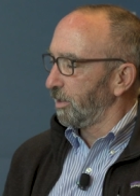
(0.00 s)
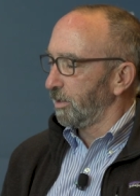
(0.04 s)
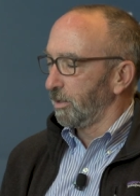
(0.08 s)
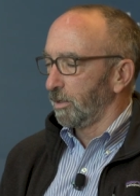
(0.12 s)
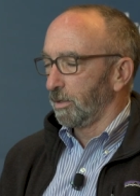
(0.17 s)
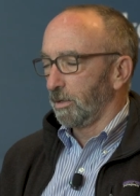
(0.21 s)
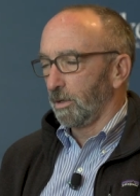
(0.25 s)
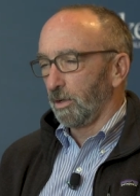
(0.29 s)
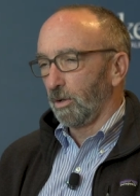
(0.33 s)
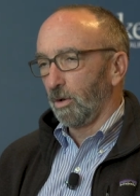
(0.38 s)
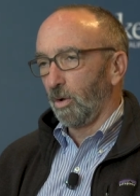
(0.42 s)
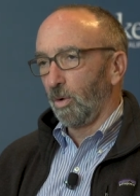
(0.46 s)

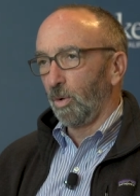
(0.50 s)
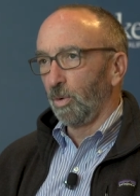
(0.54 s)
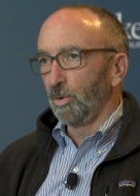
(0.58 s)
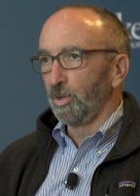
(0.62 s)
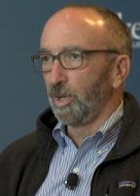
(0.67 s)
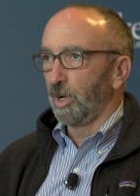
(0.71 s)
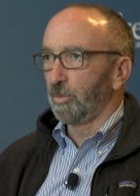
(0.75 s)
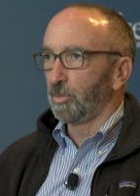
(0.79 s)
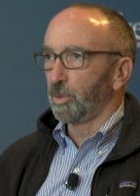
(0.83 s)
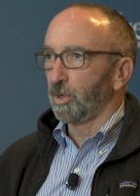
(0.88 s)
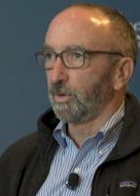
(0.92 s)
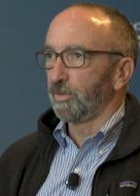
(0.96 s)
Uh, a whole
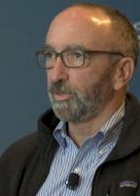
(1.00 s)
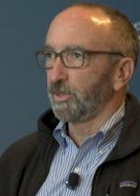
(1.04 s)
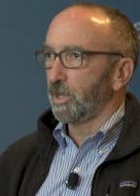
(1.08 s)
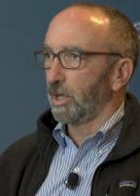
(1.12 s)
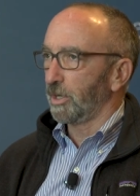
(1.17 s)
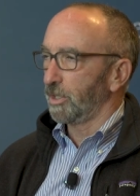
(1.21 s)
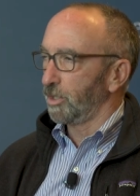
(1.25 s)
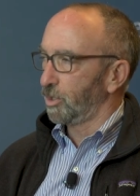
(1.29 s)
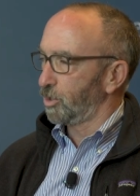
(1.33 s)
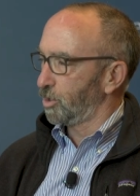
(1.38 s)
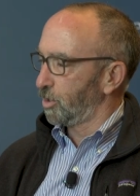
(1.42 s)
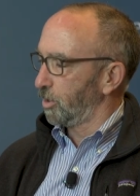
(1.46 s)
number of
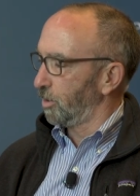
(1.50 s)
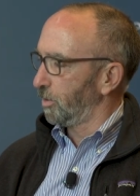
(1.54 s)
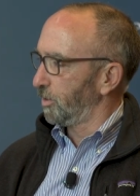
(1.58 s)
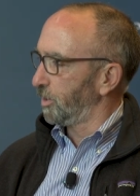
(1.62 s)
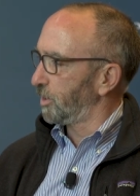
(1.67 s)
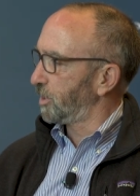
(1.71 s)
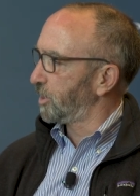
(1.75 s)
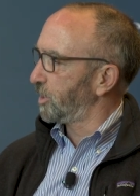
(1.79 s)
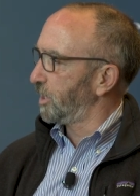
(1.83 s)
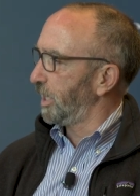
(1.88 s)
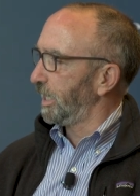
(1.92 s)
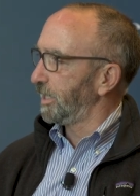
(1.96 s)
studies show
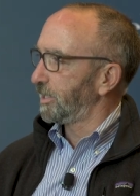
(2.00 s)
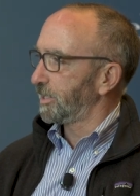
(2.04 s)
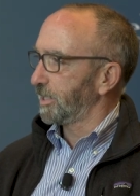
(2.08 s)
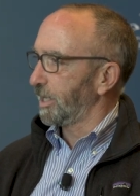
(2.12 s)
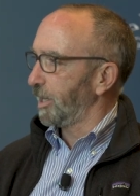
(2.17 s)
that states